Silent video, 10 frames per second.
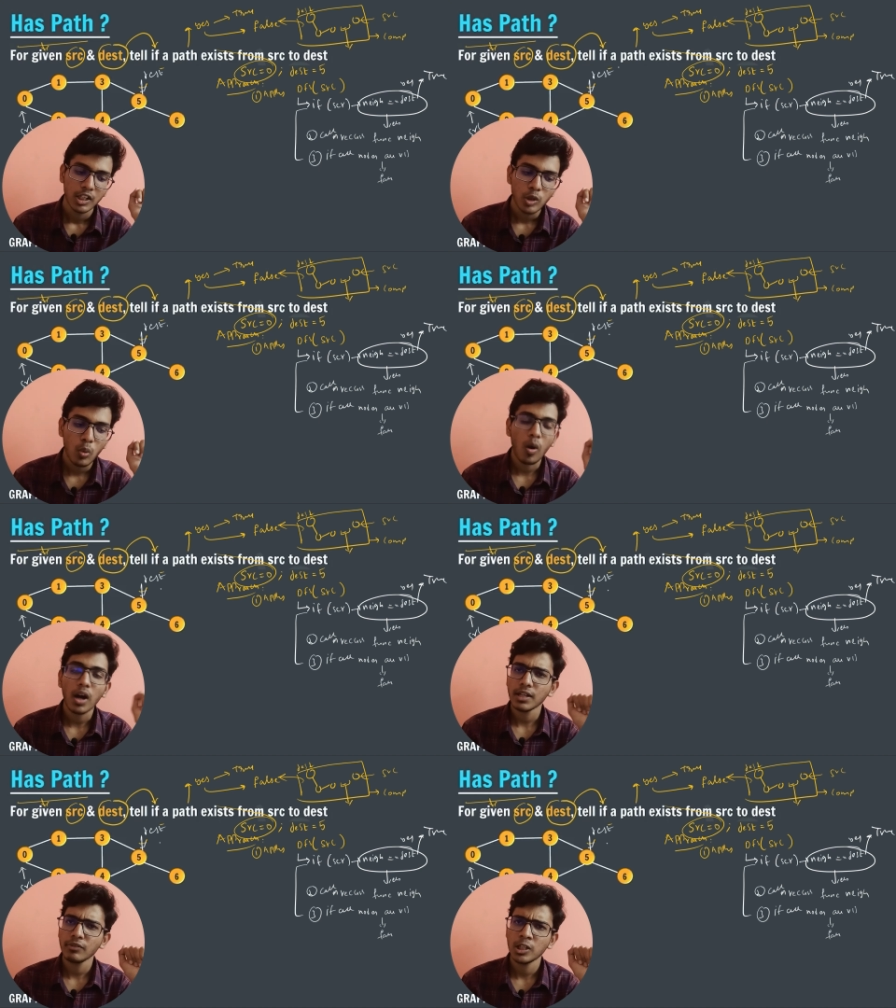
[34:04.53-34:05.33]
So
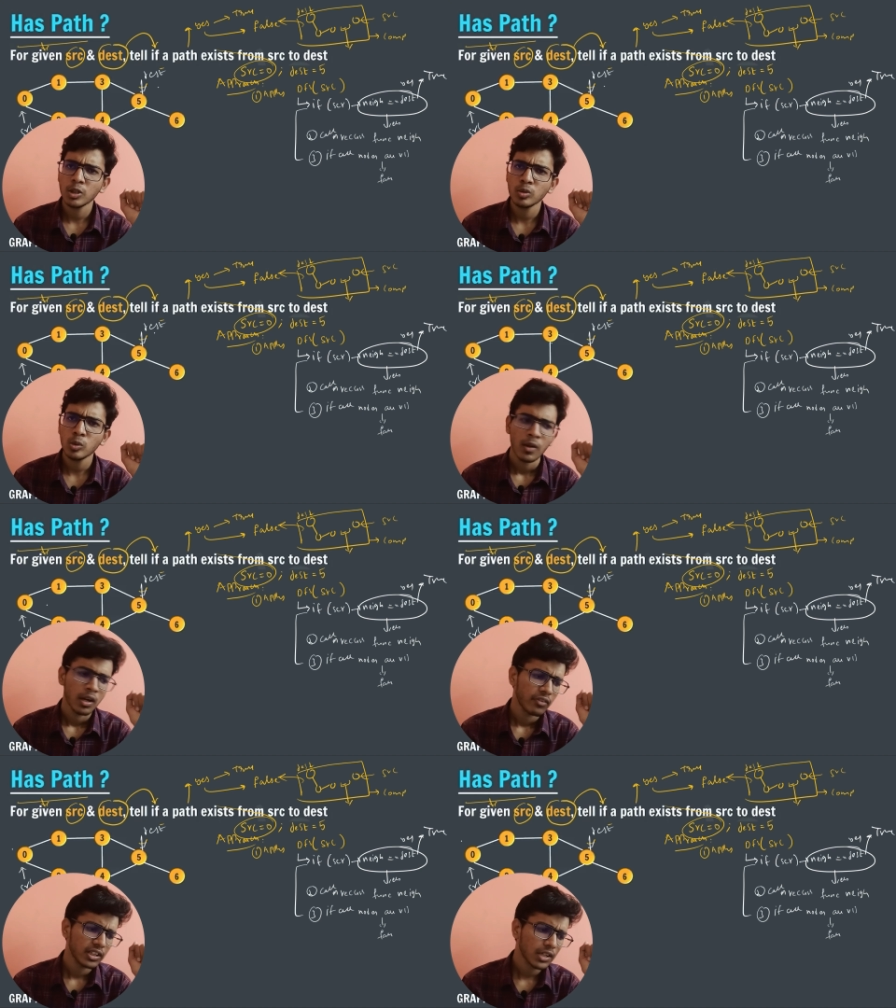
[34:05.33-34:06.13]
what I will do,
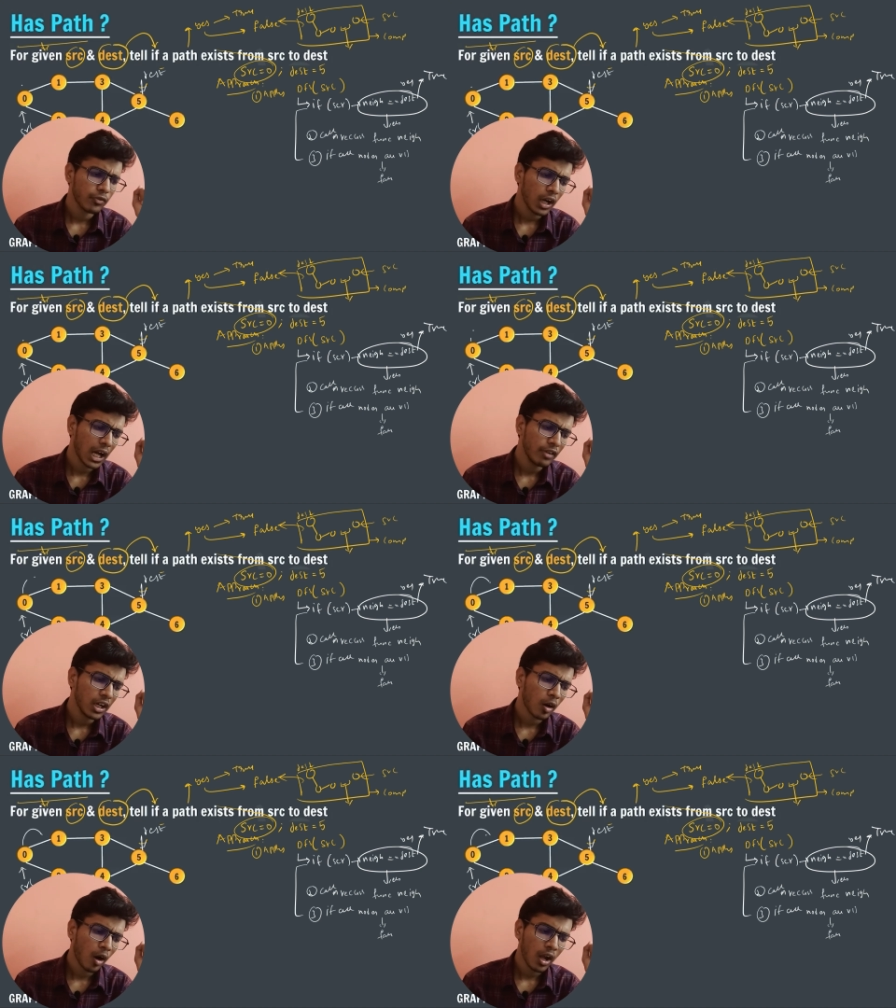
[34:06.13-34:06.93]
first of all, I will
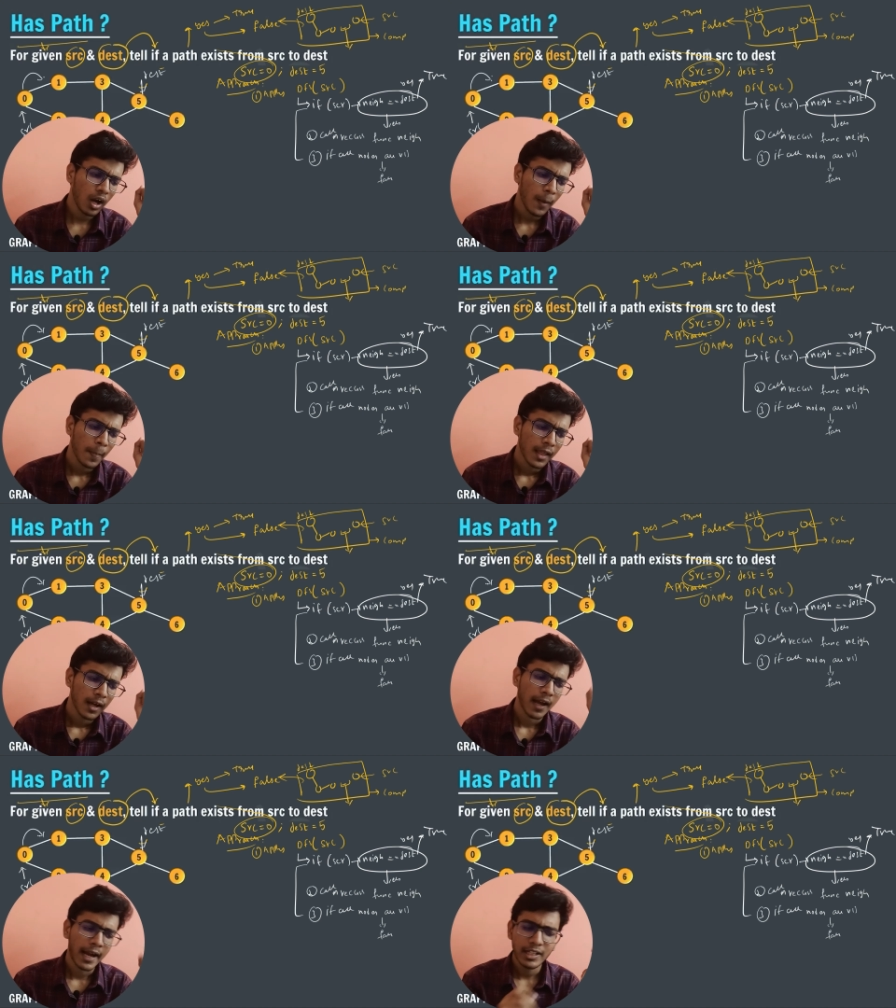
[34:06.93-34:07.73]
call
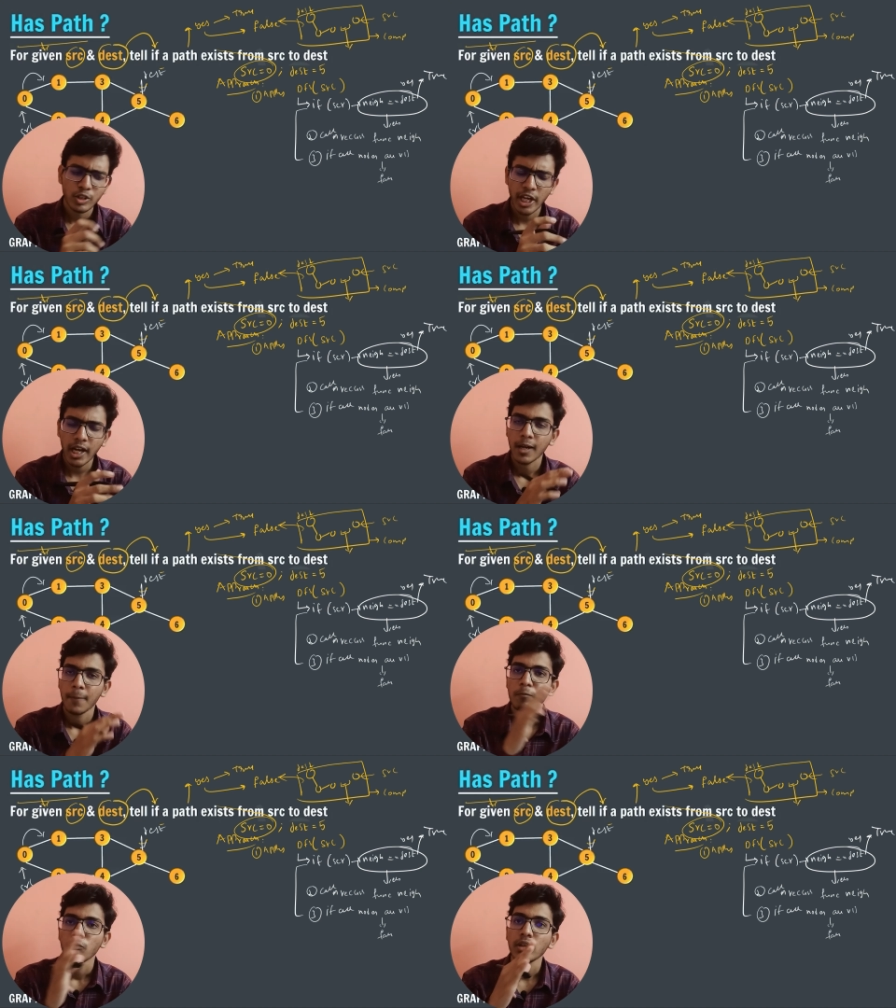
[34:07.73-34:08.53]
and check
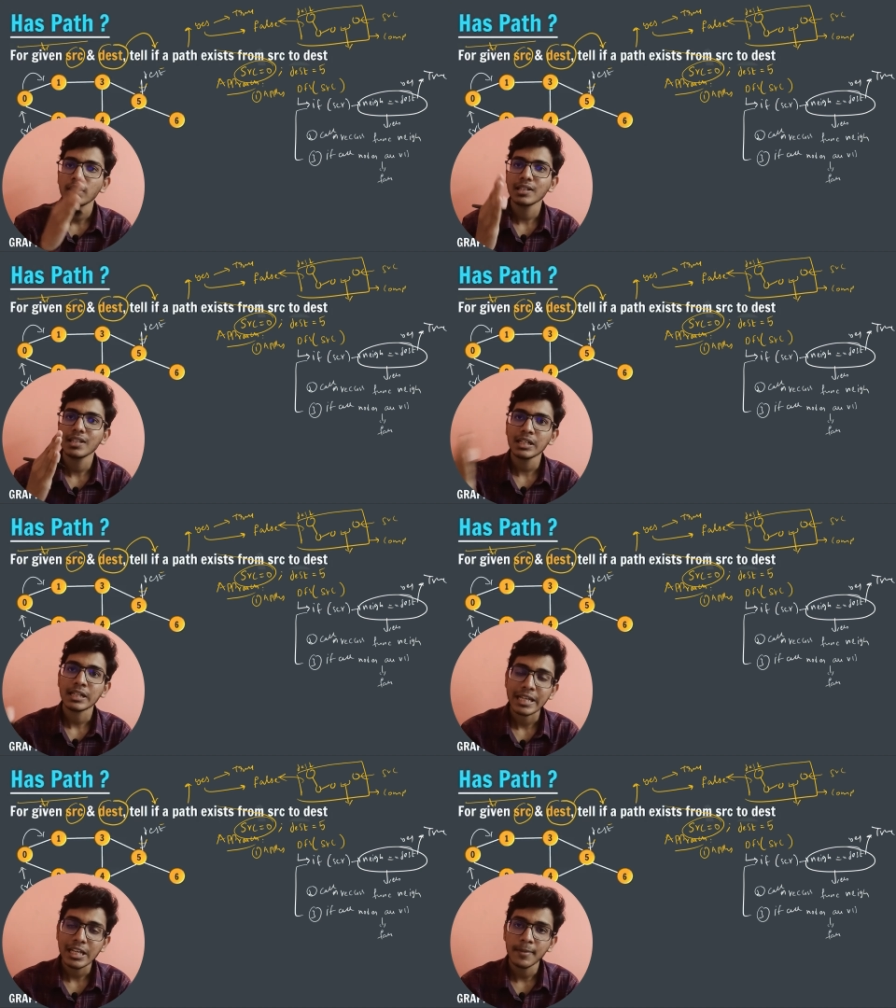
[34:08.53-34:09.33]
whether the
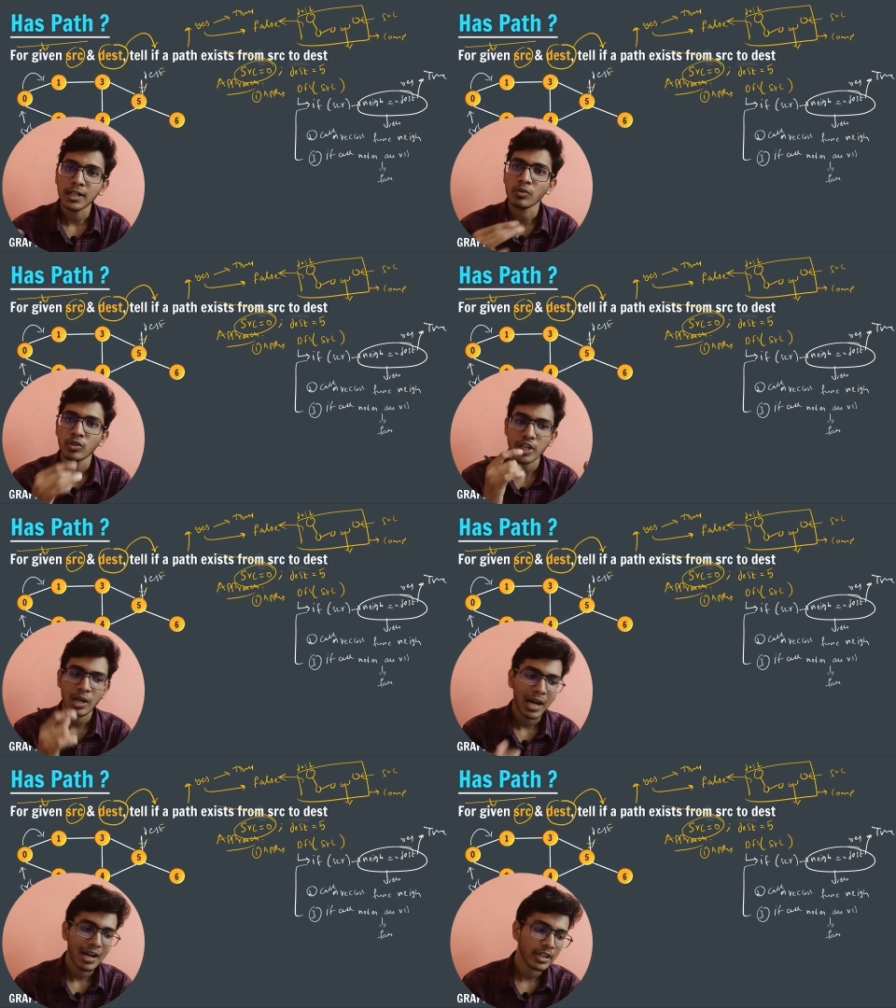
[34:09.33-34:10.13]
neighbor which I
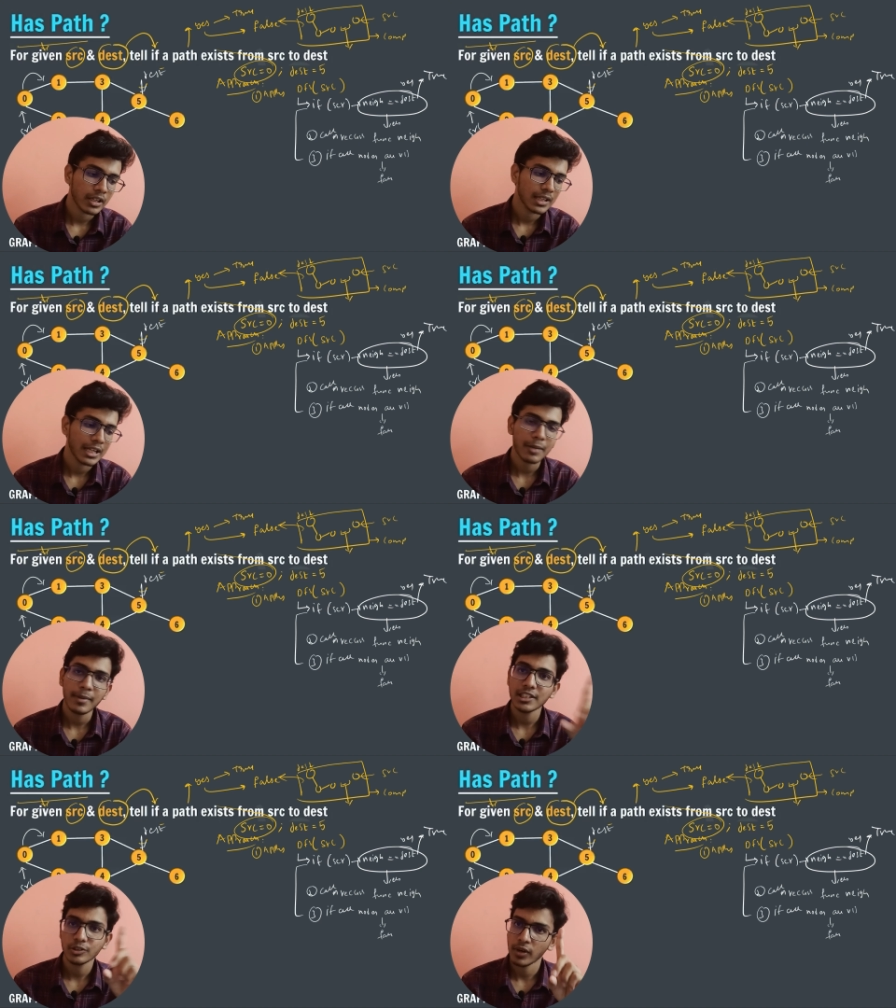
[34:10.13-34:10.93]
am having, the neighbor
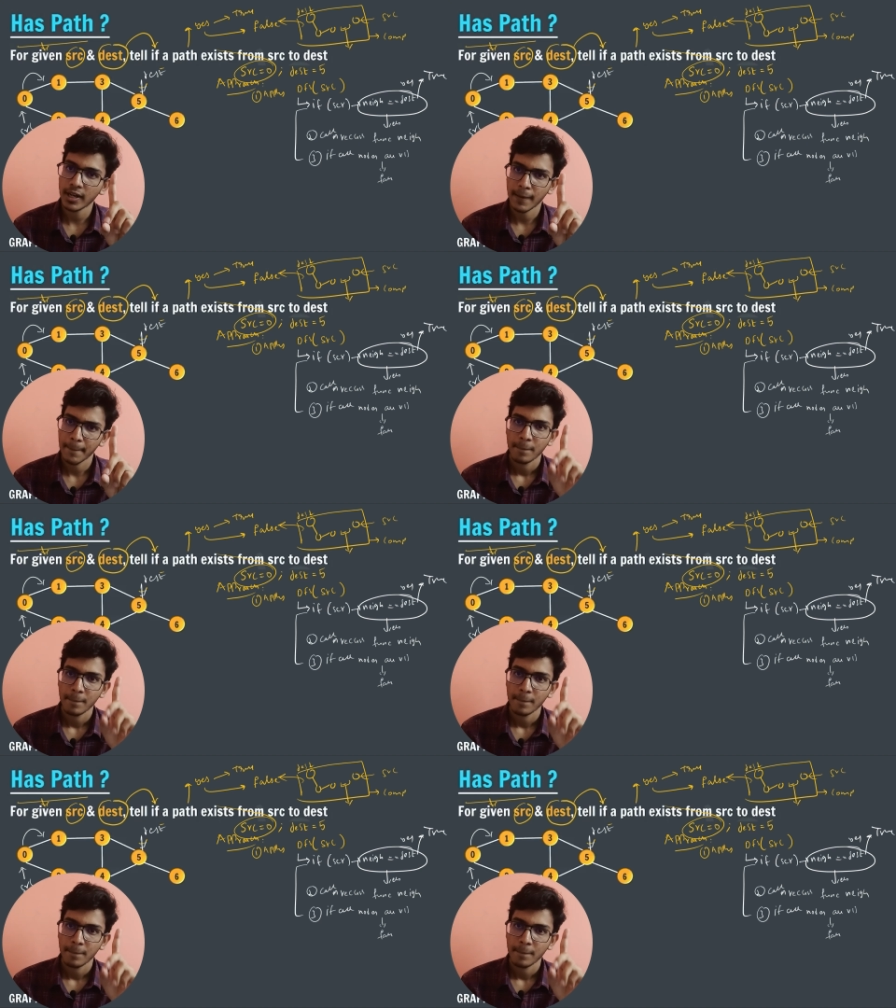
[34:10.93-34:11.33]
is 1.